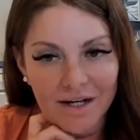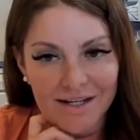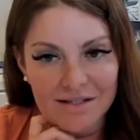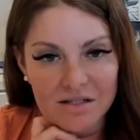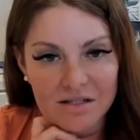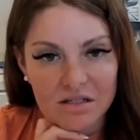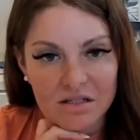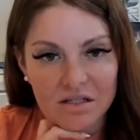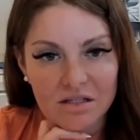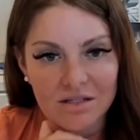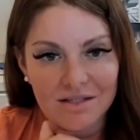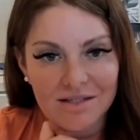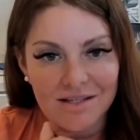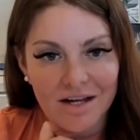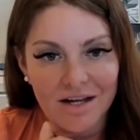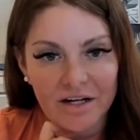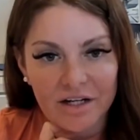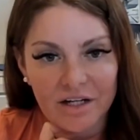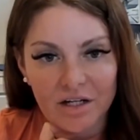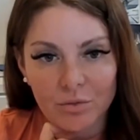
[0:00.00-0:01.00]
As a
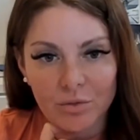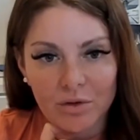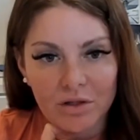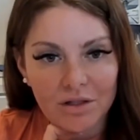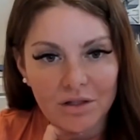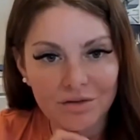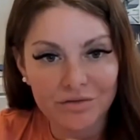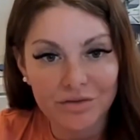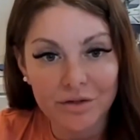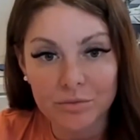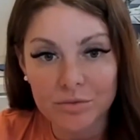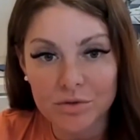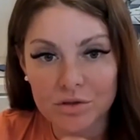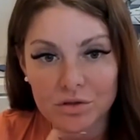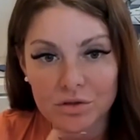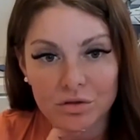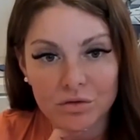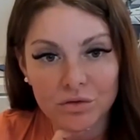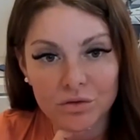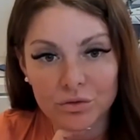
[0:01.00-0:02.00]
society, we give up
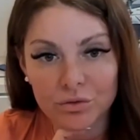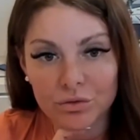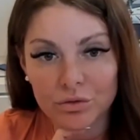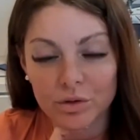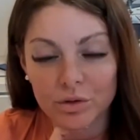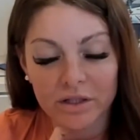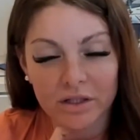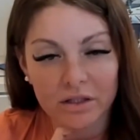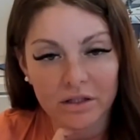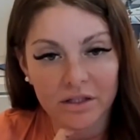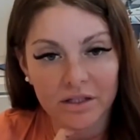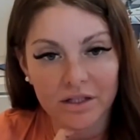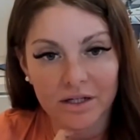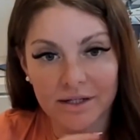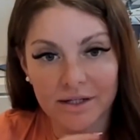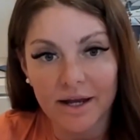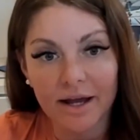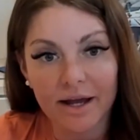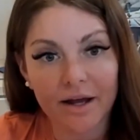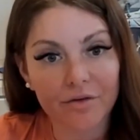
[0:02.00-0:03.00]
too quickly
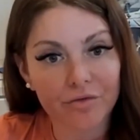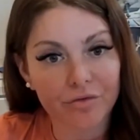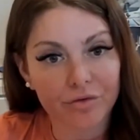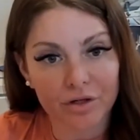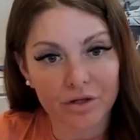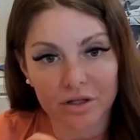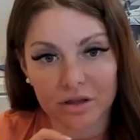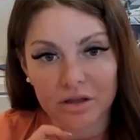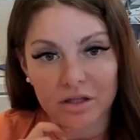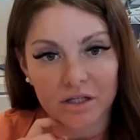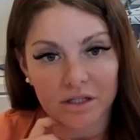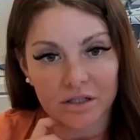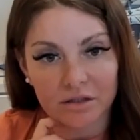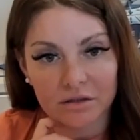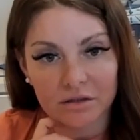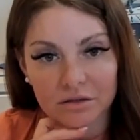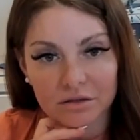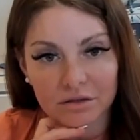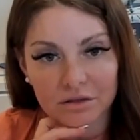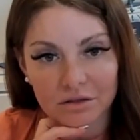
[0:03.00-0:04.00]
on everything.
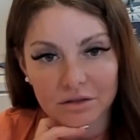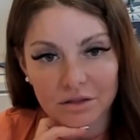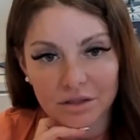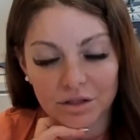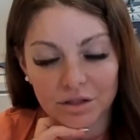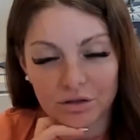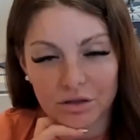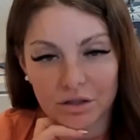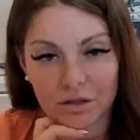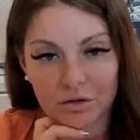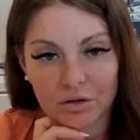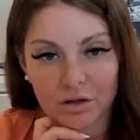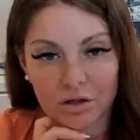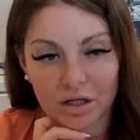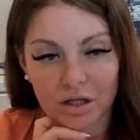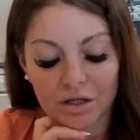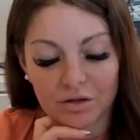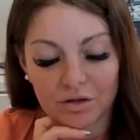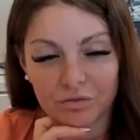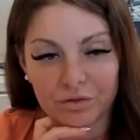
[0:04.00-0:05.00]

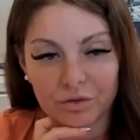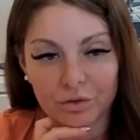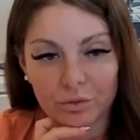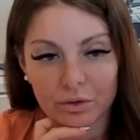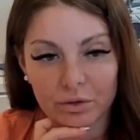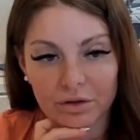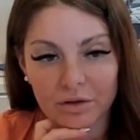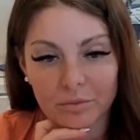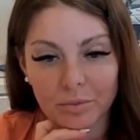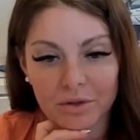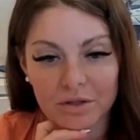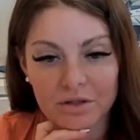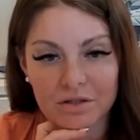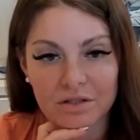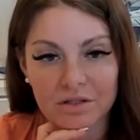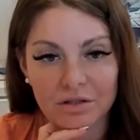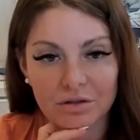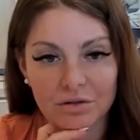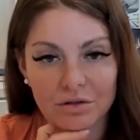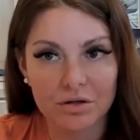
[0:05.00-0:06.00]
If you're the
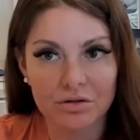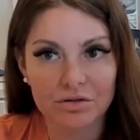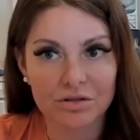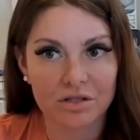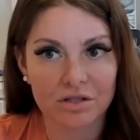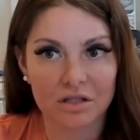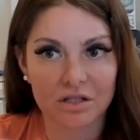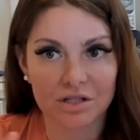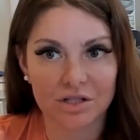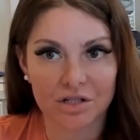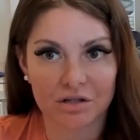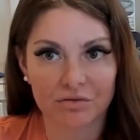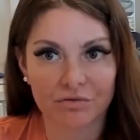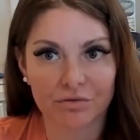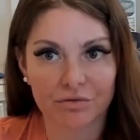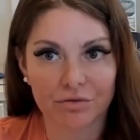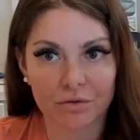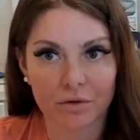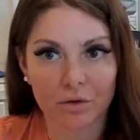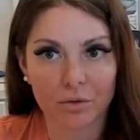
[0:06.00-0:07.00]
person who goes to the gym
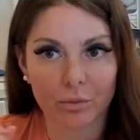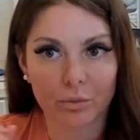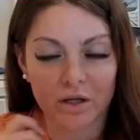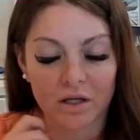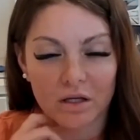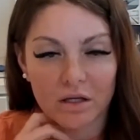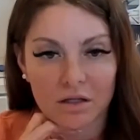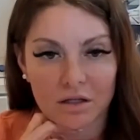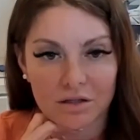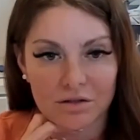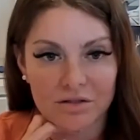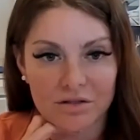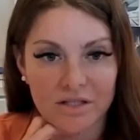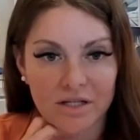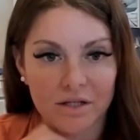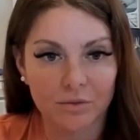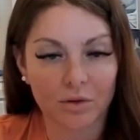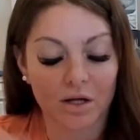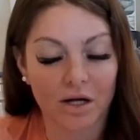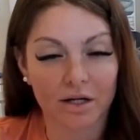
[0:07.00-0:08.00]
for a week and you say,
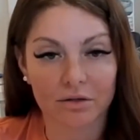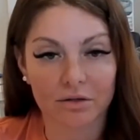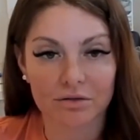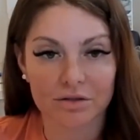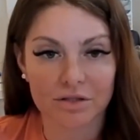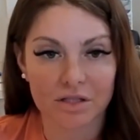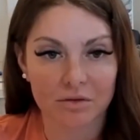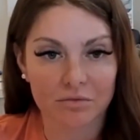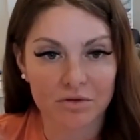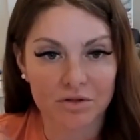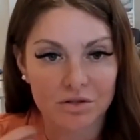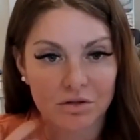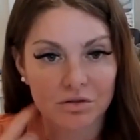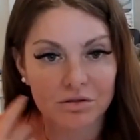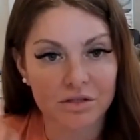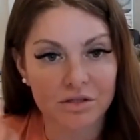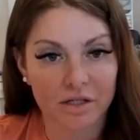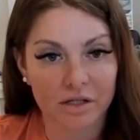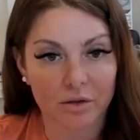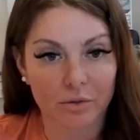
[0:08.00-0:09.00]
well, I don't see
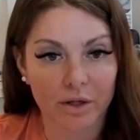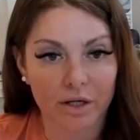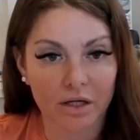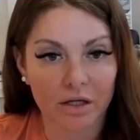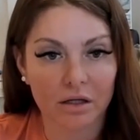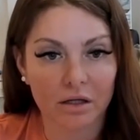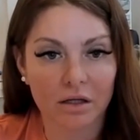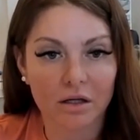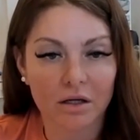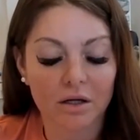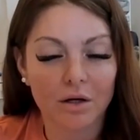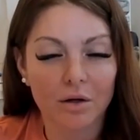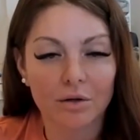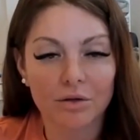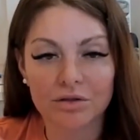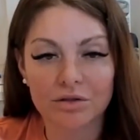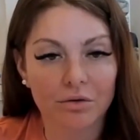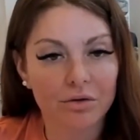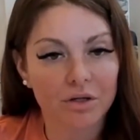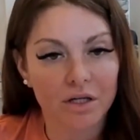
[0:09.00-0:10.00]
results, I quit,
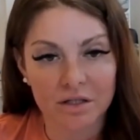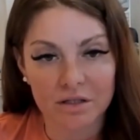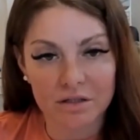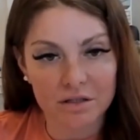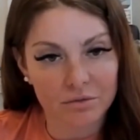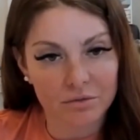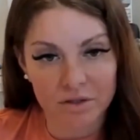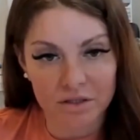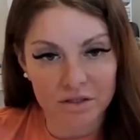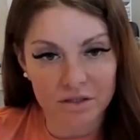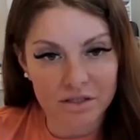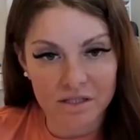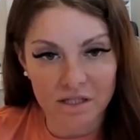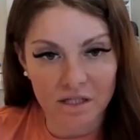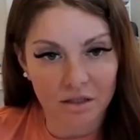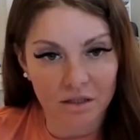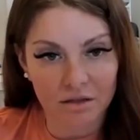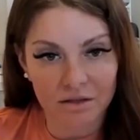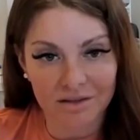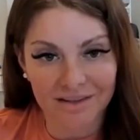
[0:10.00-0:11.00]
don't get into real
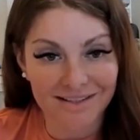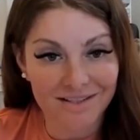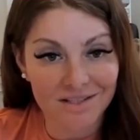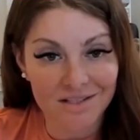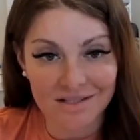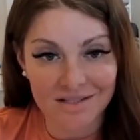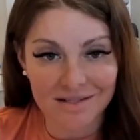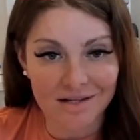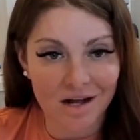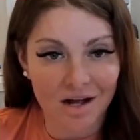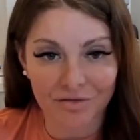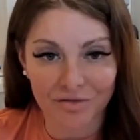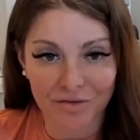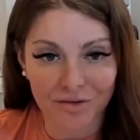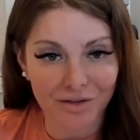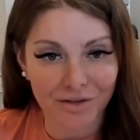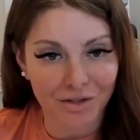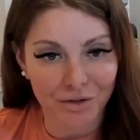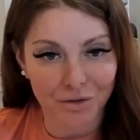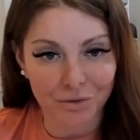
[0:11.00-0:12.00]
estate. This is not
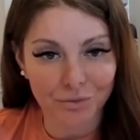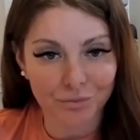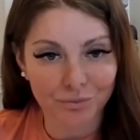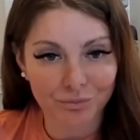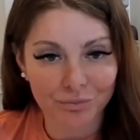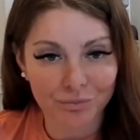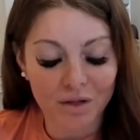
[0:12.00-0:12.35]
for you.